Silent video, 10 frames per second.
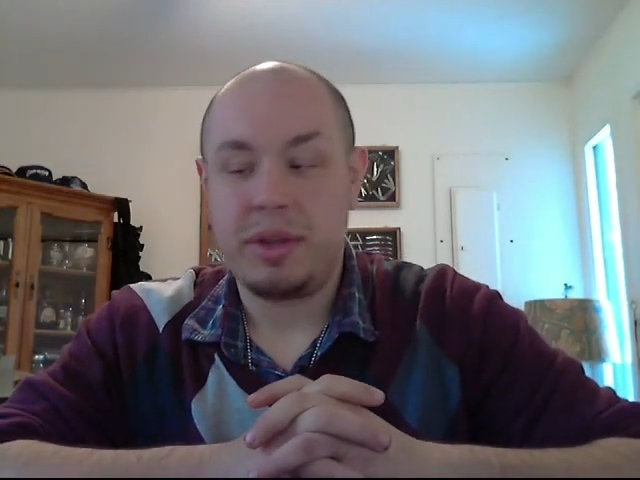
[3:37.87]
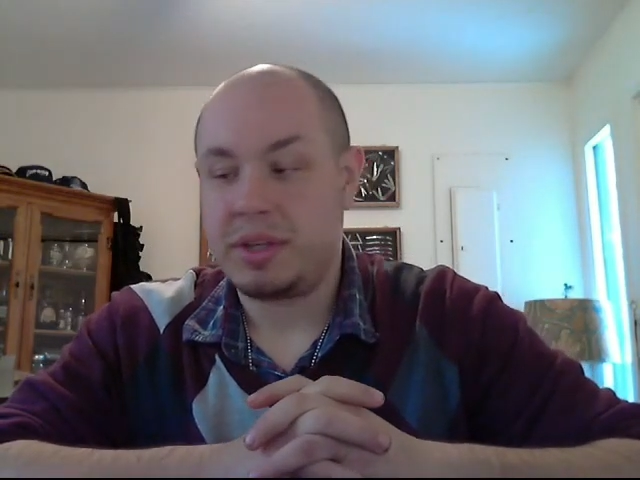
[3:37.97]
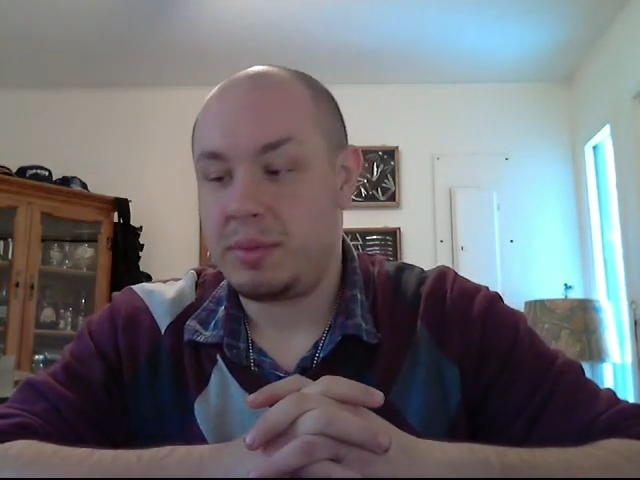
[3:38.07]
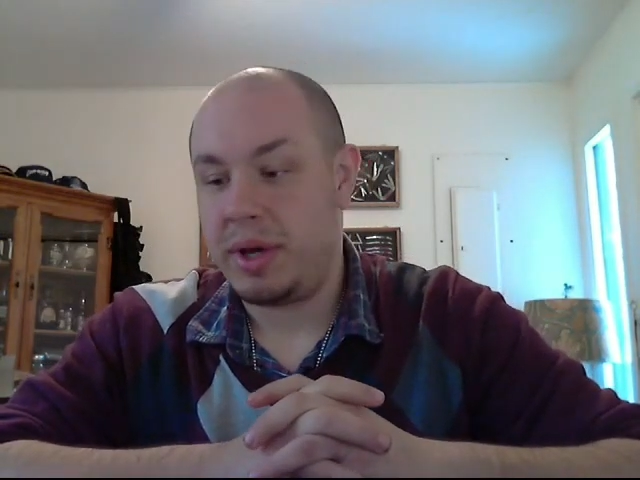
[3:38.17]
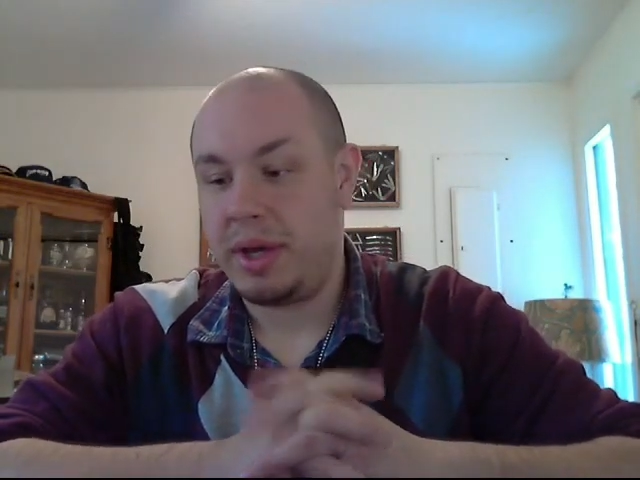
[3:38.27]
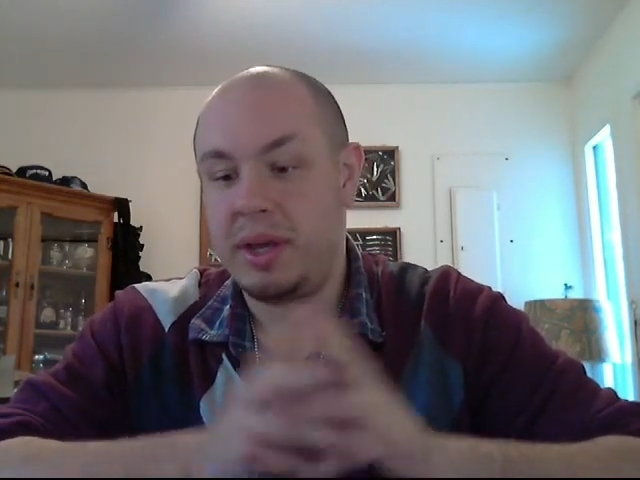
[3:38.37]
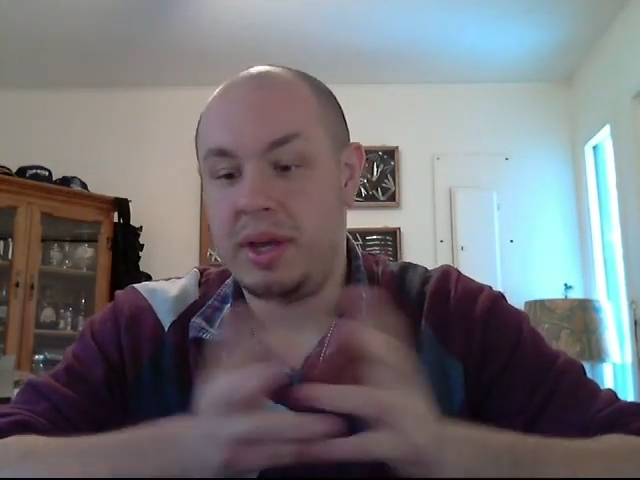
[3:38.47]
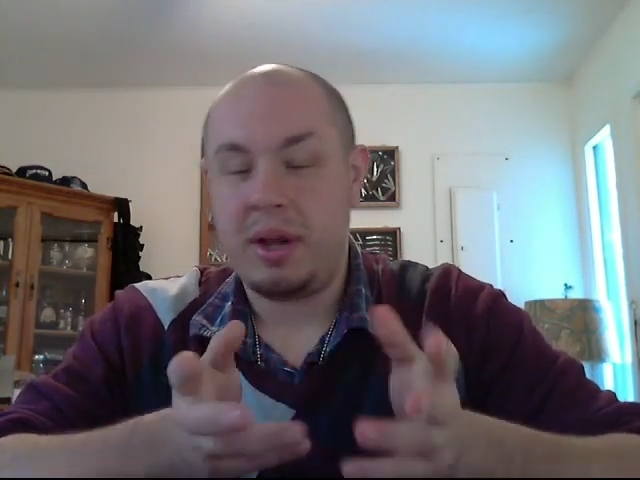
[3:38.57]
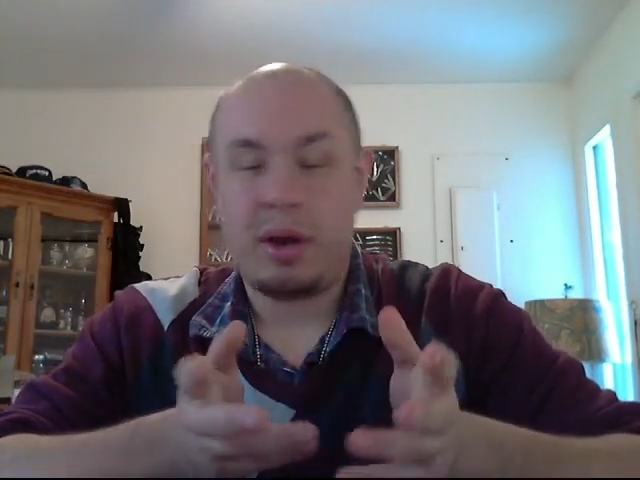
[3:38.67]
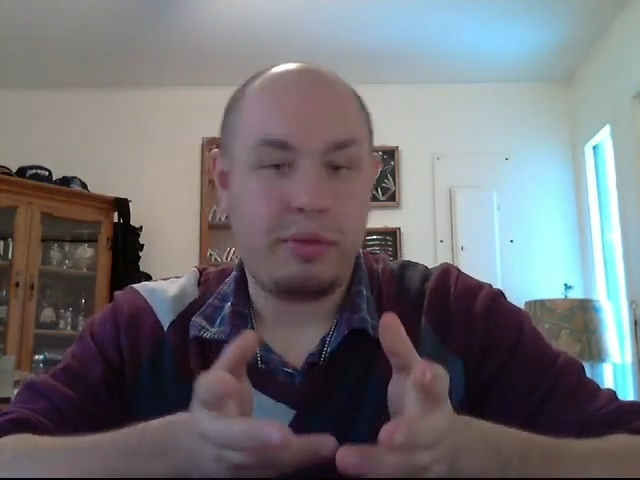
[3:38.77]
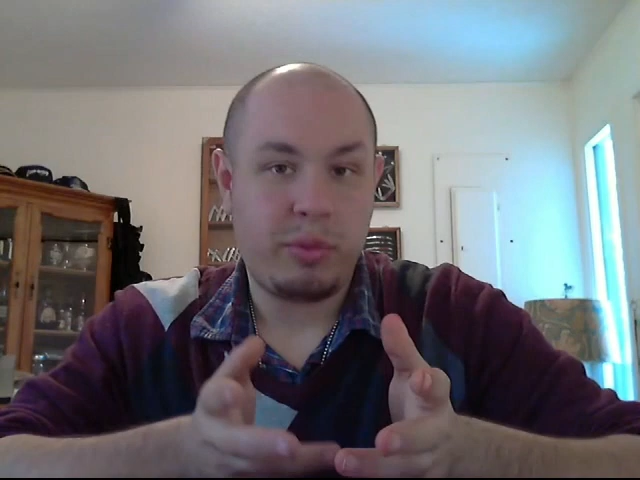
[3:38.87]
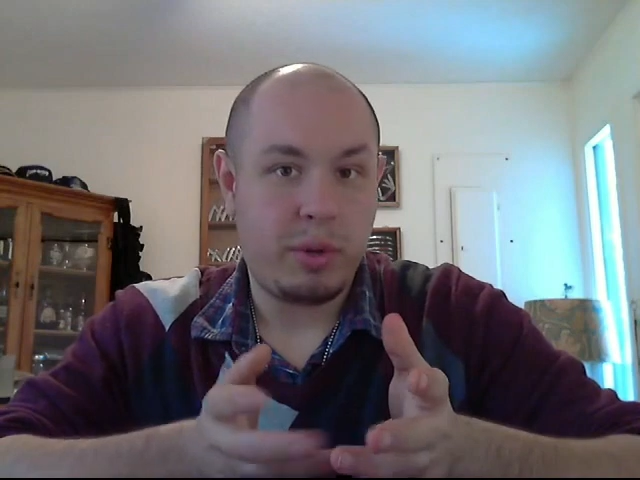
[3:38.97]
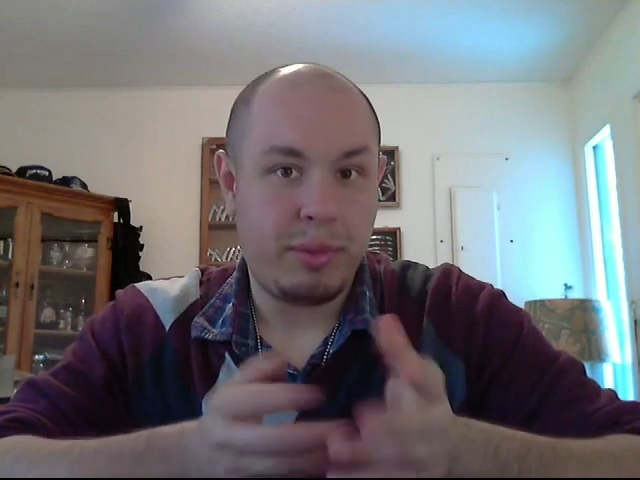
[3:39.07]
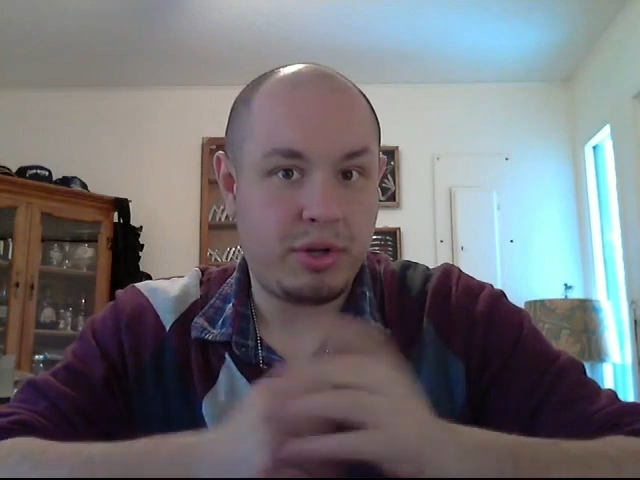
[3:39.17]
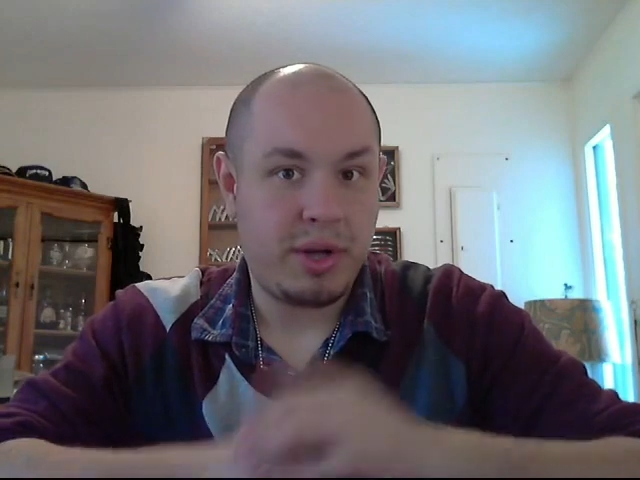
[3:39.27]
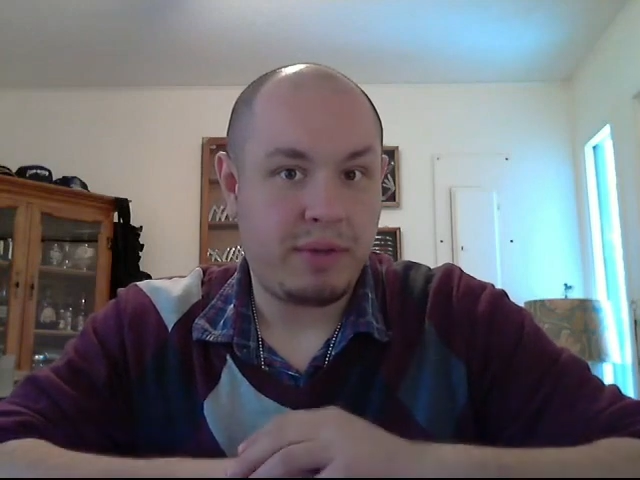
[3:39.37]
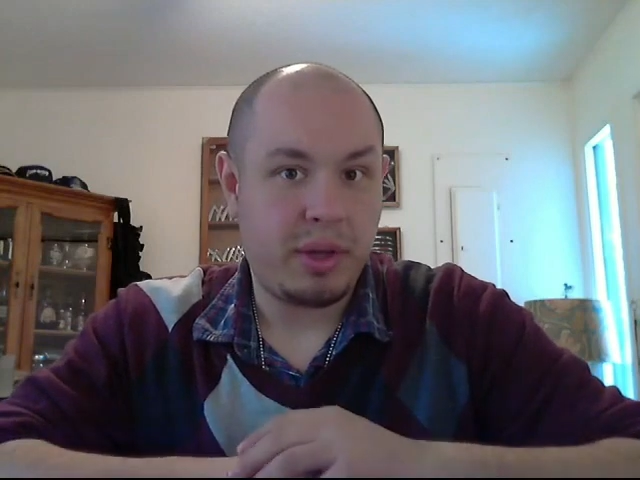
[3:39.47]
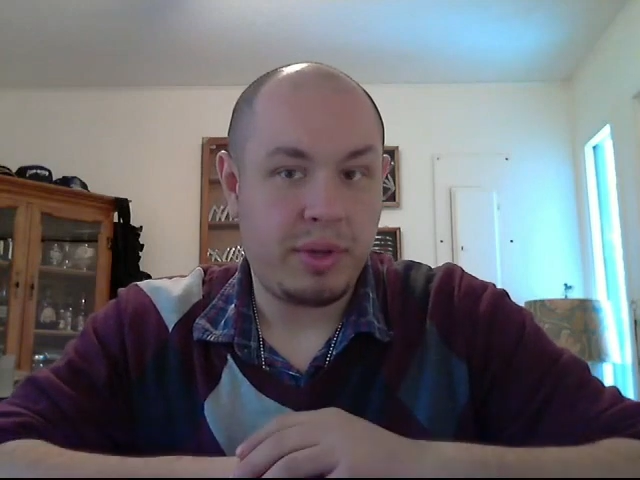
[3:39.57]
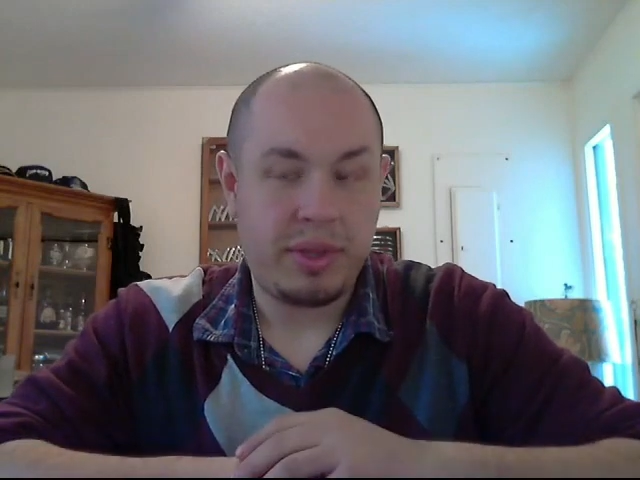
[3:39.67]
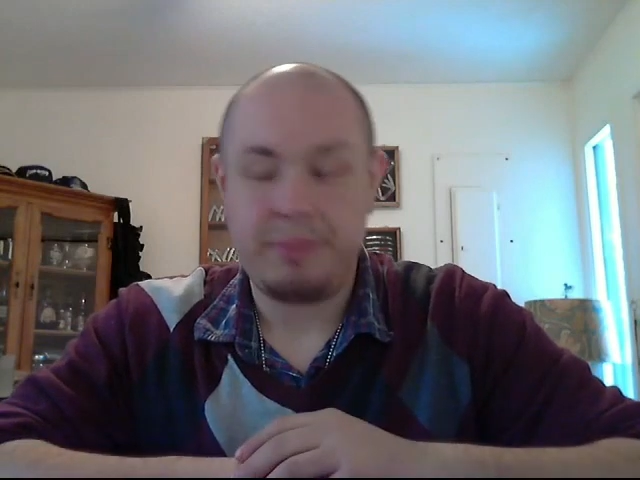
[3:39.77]
This way, I don't have to worry about
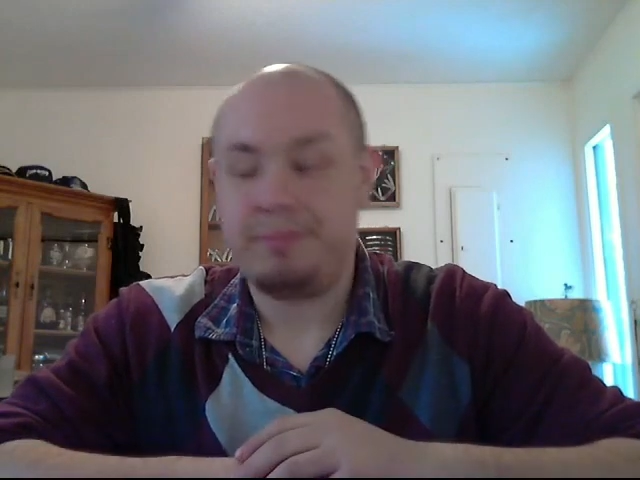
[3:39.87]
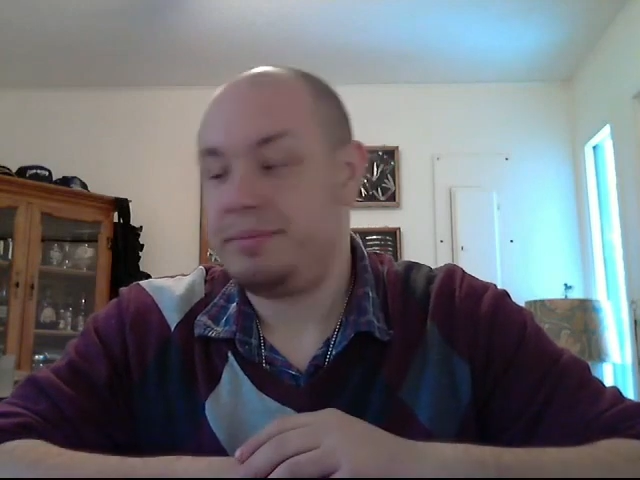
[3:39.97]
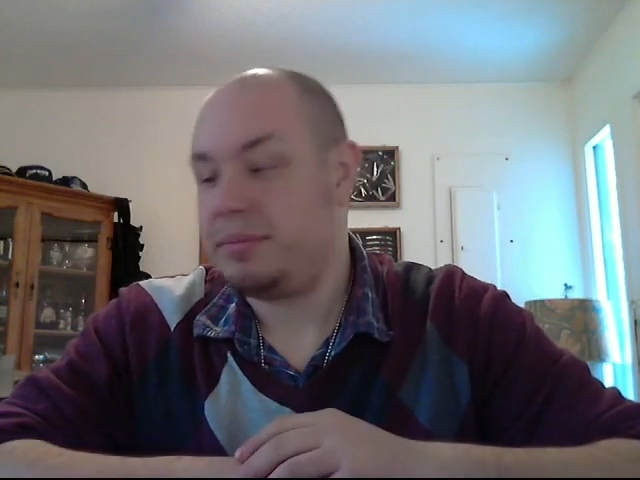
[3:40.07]
traveling with it.